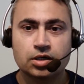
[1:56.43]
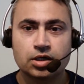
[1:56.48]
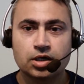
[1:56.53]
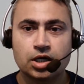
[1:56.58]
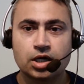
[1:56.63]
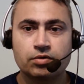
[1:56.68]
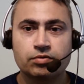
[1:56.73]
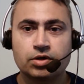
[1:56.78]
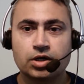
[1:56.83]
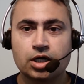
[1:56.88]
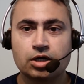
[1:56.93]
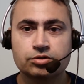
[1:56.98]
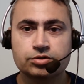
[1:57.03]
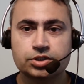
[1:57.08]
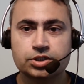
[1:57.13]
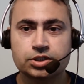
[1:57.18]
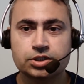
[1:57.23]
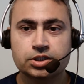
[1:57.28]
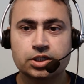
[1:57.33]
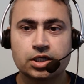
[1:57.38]
Our
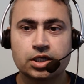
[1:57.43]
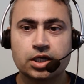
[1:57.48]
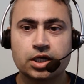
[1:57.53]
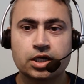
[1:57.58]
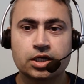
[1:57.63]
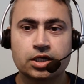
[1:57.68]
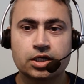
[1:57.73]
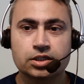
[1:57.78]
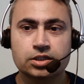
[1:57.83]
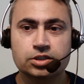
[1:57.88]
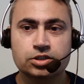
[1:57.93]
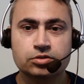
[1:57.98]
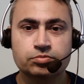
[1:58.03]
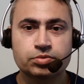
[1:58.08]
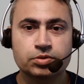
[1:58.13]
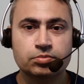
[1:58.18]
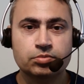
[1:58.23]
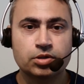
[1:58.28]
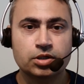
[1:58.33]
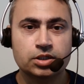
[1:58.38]
houses and land are the
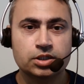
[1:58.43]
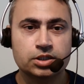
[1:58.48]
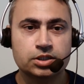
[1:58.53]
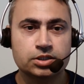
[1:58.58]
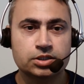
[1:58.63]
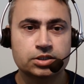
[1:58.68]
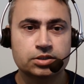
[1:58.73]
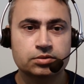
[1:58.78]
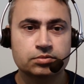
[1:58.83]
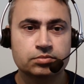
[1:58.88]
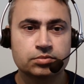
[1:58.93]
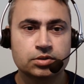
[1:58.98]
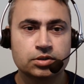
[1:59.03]
supermodels,